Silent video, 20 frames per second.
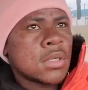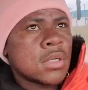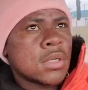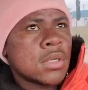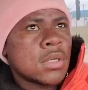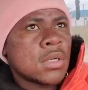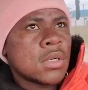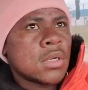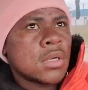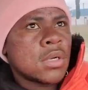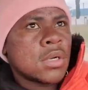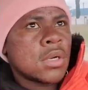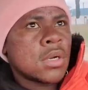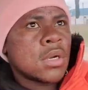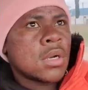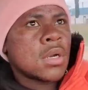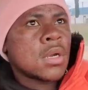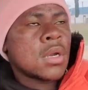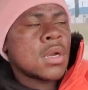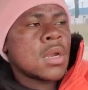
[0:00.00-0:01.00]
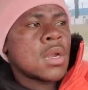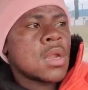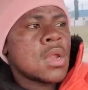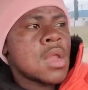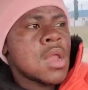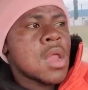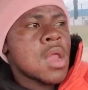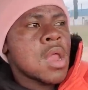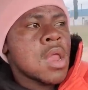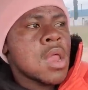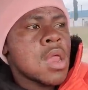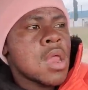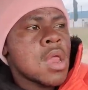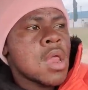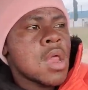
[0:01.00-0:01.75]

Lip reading: No one is speaking in this clip.